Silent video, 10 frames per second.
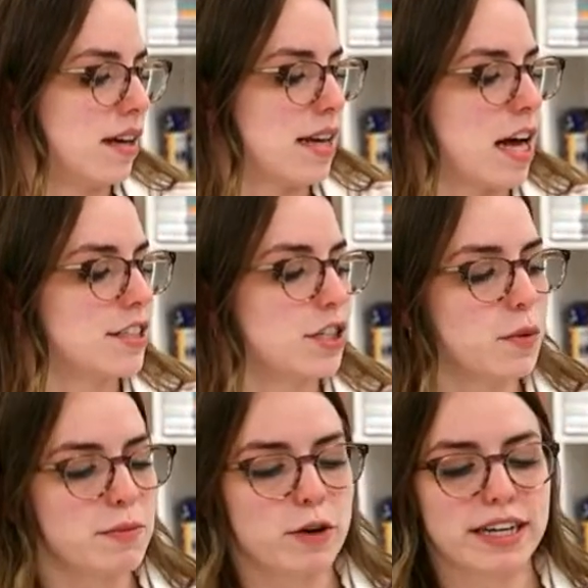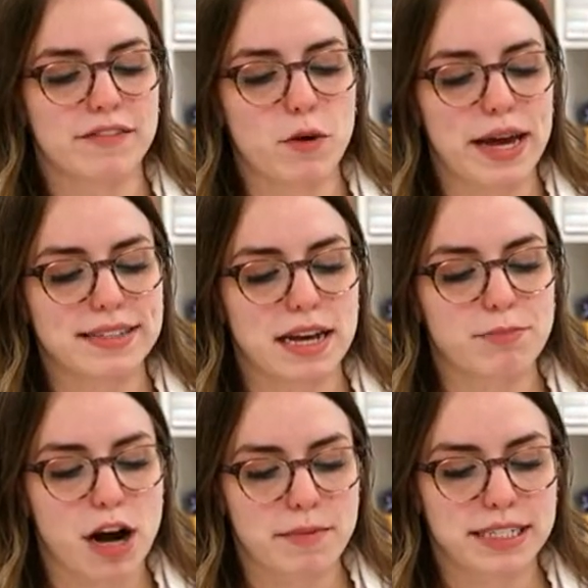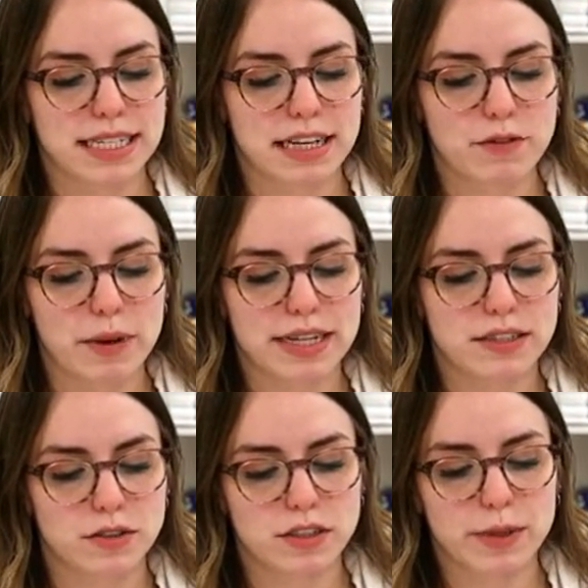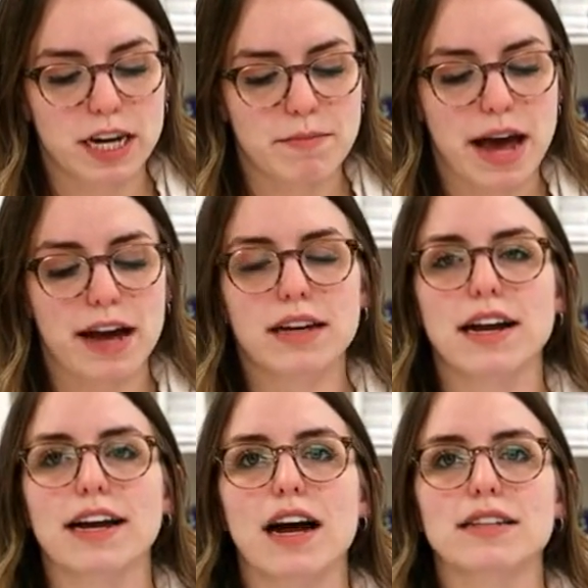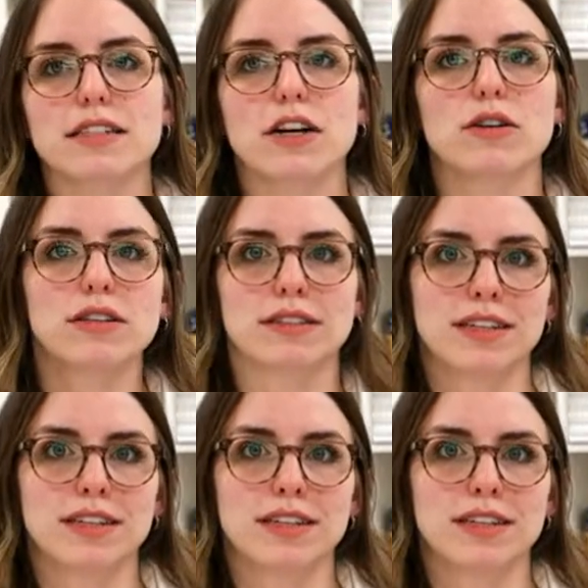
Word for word: And I'll do one more giveaway because I promised a giveaway as soon as we come back and I got so